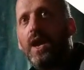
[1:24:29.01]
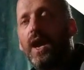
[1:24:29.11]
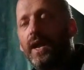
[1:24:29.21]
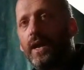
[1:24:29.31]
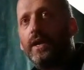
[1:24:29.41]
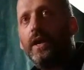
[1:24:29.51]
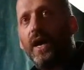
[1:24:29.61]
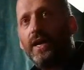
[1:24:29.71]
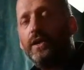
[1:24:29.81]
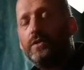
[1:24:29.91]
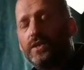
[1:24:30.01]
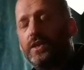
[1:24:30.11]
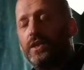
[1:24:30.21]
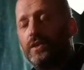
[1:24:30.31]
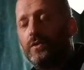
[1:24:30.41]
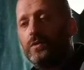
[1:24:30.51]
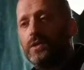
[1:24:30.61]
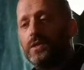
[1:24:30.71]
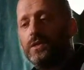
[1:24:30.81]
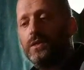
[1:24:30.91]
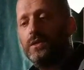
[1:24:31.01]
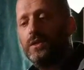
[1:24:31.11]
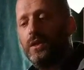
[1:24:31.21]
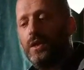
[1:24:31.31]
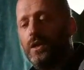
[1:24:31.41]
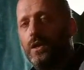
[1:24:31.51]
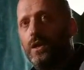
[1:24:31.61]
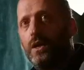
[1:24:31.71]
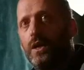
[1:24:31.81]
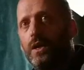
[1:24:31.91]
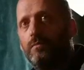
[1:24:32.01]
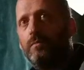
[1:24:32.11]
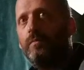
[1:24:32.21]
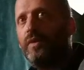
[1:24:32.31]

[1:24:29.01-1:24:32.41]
And I, I used to use. Yeah, it stinks um, terrible.